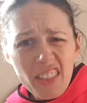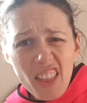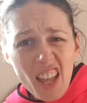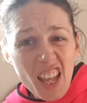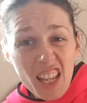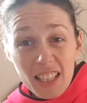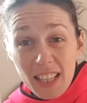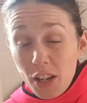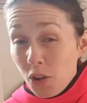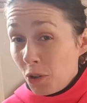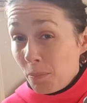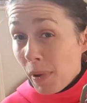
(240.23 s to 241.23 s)

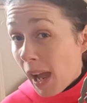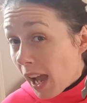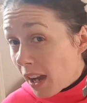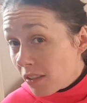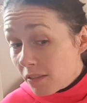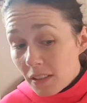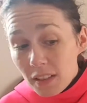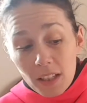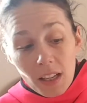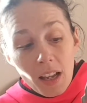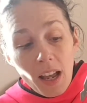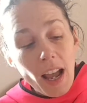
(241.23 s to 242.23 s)
30 odd pound,
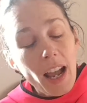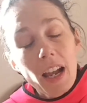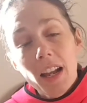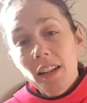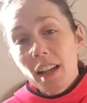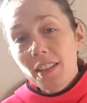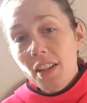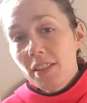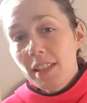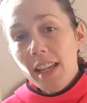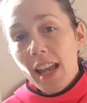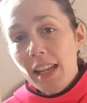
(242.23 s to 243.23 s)
and I
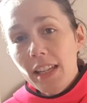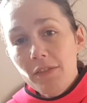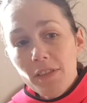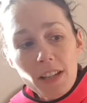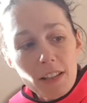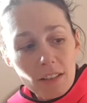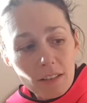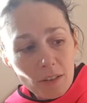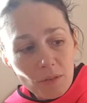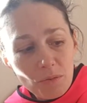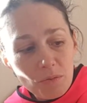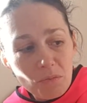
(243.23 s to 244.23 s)
don't see any
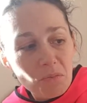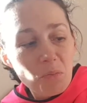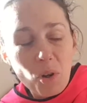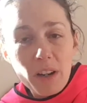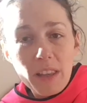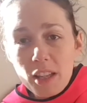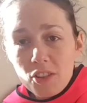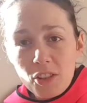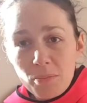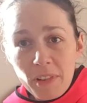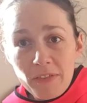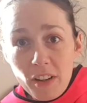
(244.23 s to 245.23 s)
reasons why that
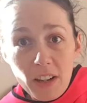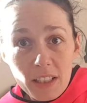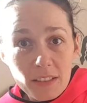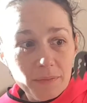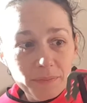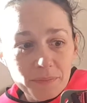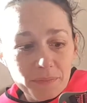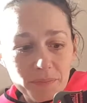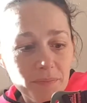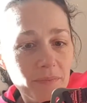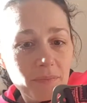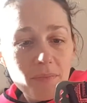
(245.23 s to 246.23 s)
shouldn't be fine.
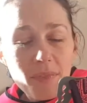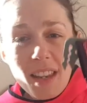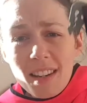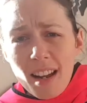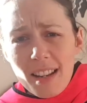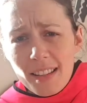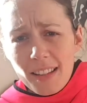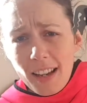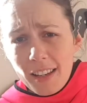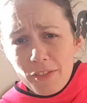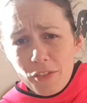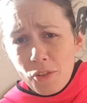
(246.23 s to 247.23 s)
Nice and
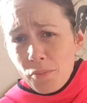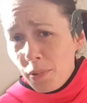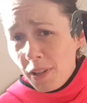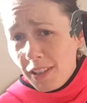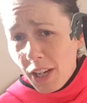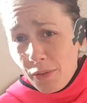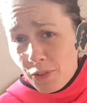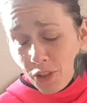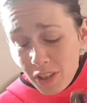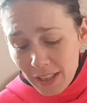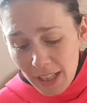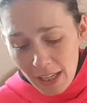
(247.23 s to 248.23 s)
colourful, but no one's
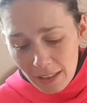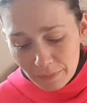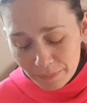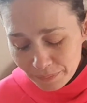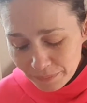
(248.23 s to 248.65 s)
going to see it.